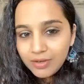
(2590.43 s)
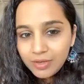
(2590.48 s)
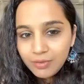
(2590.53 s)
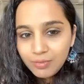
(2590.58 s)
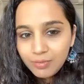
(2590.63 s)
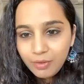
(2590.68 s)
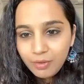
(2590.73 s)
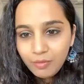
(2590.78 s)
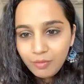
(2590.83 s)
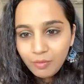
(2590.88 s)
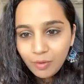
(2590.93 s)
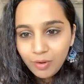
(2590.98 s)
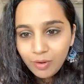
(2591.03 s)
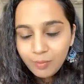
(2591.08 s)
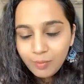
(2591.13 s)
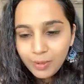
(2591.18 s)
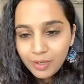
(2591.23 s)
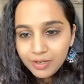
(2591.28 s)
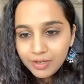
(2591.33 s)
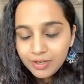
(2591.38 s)
that we'd fall
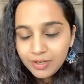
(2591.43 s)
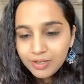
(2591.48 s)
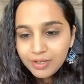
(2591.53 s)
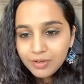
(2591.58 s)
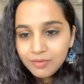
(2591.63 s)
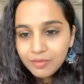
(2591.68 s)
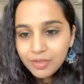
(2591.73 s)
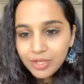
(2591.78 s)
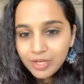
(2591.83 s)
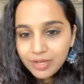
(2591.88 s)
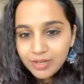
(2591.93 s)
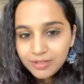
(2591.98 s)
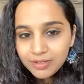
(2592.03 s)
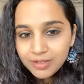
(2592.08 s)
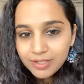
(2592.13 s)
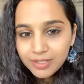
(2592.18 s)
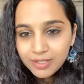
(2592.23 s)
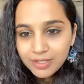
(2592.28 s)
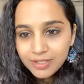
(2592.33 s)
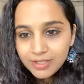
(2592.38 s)
apart. And here we are,
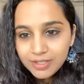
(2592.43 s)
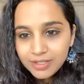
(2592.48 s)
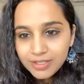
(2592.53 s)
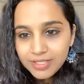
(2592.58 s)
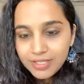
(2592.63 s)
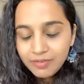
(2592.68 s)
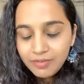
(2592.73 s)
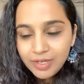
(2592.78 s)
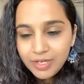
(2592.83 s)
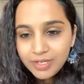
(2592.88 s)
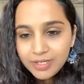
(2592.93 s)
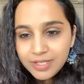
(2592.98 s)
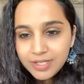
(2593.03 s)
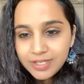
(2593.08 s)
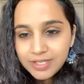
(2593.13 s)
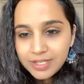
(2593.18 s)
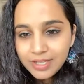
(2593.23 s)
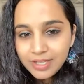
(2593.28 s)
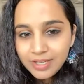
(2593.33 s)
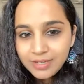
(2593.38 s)
7
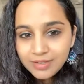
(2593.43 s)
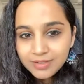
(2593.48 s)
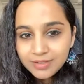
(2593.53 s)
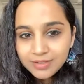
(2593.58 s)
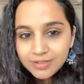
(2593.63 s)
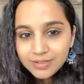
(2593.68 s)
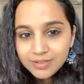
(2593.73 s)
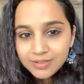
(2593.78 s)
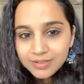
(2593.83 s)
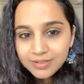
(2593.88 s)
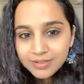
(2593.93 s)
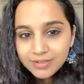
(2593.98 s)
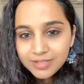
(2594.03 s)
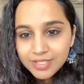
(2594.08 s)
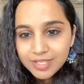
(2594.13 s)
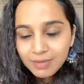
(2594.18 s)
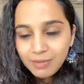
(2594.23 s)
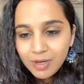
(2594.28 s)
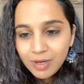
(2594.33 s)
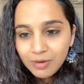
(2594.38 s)
decades later,
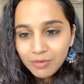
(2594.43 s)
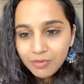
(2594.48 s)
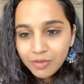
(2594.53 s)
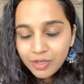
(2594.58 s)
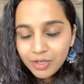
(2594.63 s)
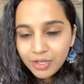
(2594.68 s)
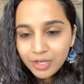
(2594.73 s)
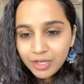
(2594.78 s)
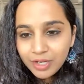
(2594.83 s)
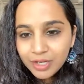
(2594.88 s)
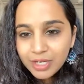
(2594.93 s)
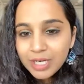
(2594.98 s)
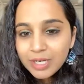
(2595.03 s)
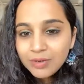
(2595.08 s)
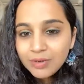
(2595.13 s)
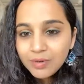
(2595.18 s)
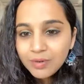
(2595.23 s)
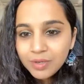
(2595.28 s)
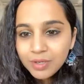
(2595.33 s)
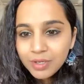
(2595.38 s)
somehow figuring it
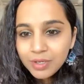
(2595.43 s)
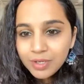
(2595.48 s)
out.